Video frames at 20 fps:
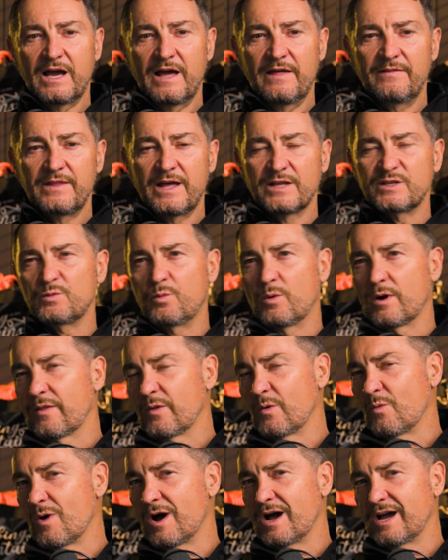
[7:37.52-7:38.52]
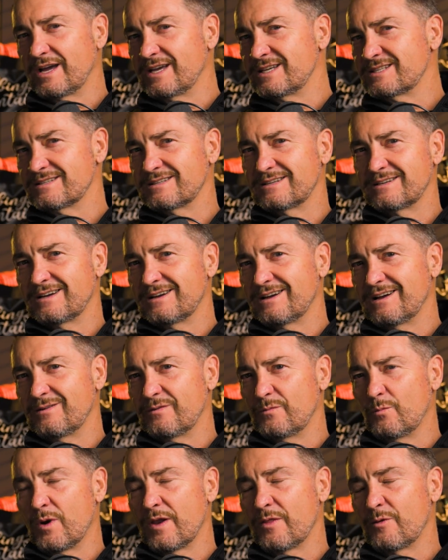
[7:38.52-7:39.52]
and that's one of the ways,
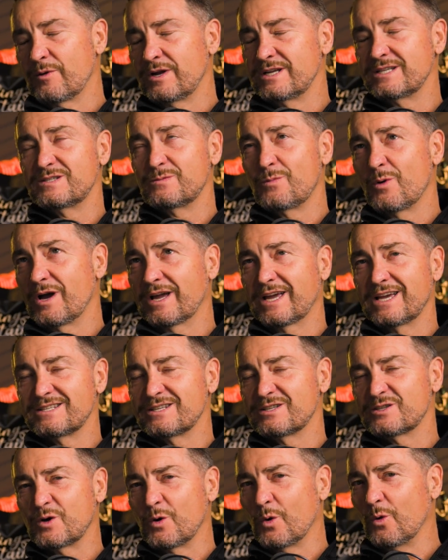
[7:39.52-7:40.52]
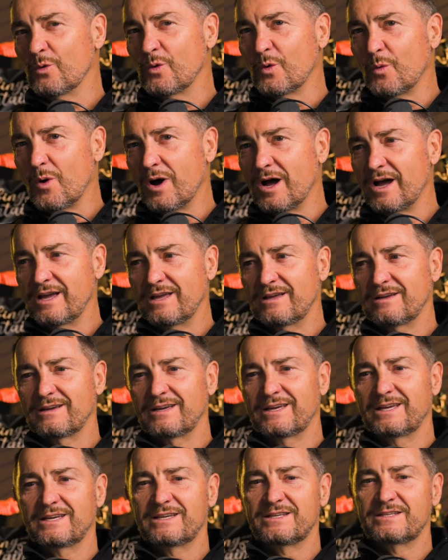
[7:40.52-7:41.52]
one of the reasons why I guess it's called The Way,
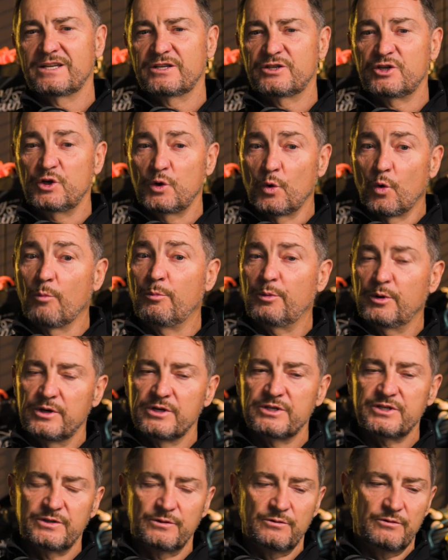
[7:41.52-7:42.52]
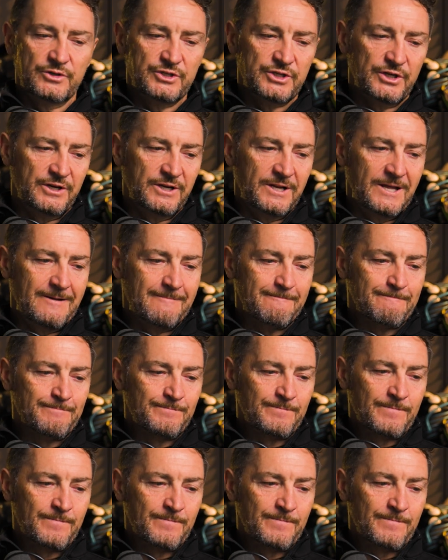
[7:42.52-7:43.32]
is it's your personal journey.